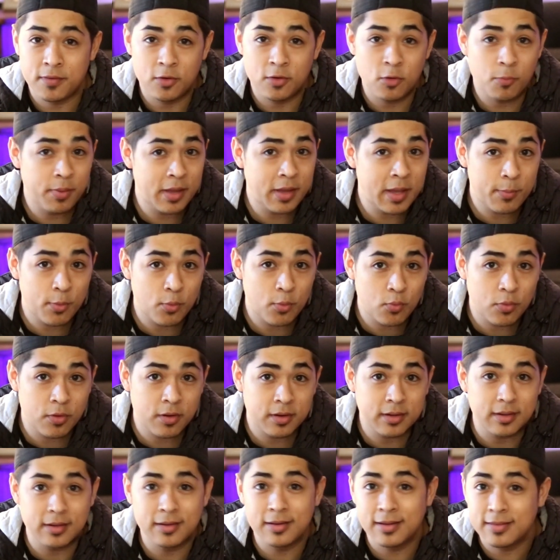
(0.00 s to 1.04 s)
No
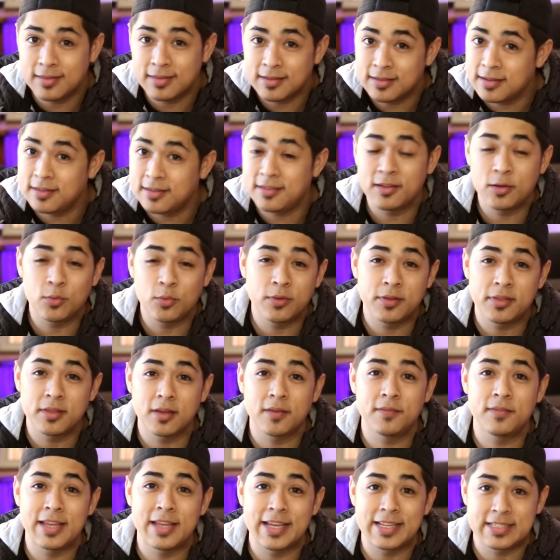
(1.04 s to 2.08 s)
paperwork, nothing to deal with
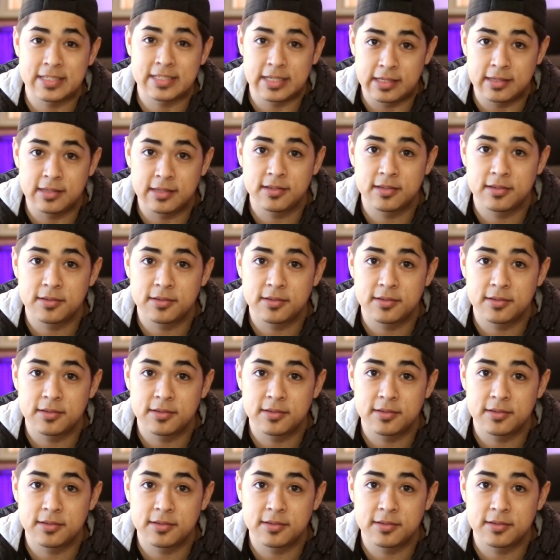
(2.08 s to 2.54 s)
of that sense.